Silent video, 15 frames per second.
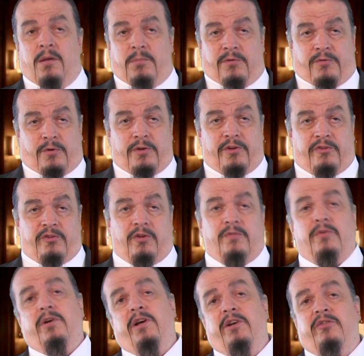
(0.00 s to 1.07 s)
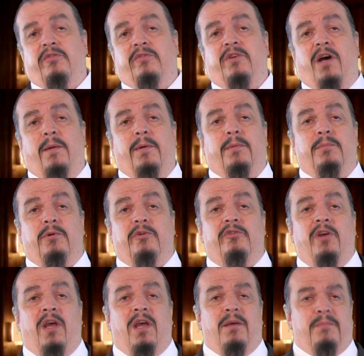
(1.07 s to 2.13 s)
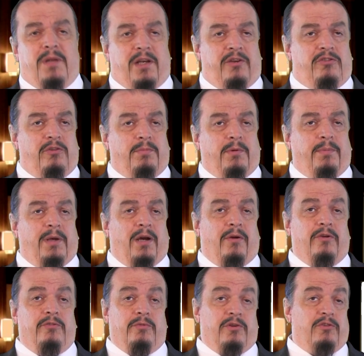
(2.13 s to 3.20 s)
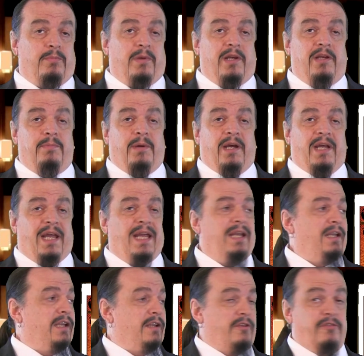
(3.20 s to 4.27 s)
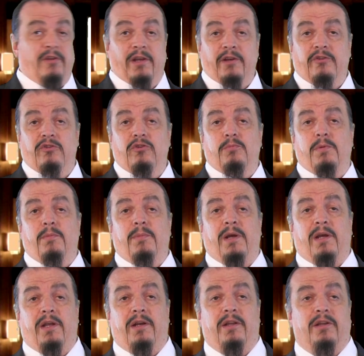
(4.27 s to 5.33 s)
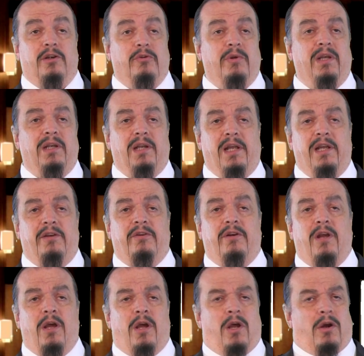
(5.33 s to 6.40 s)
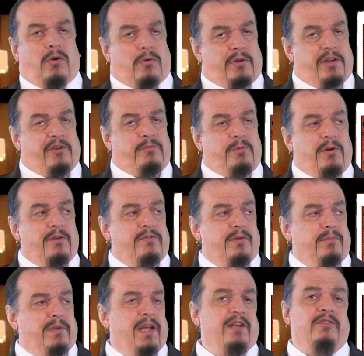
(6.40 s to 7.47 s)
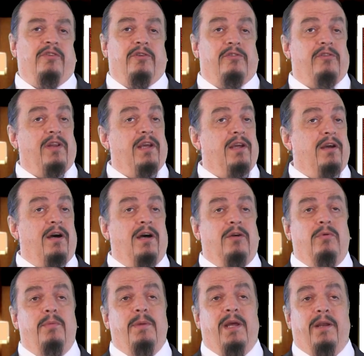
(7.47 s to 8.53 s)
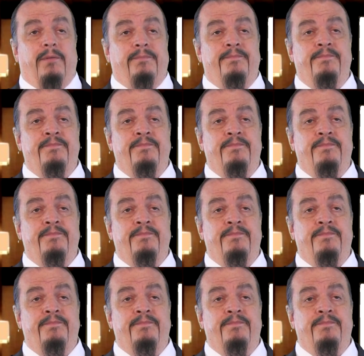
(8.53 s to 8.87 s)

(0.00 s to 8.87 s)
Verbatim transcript: Before the Silver Age of comic books, many superpowers were explained by aliens like Superman and the Green Lantern, or they sprung from legends like Aquaman.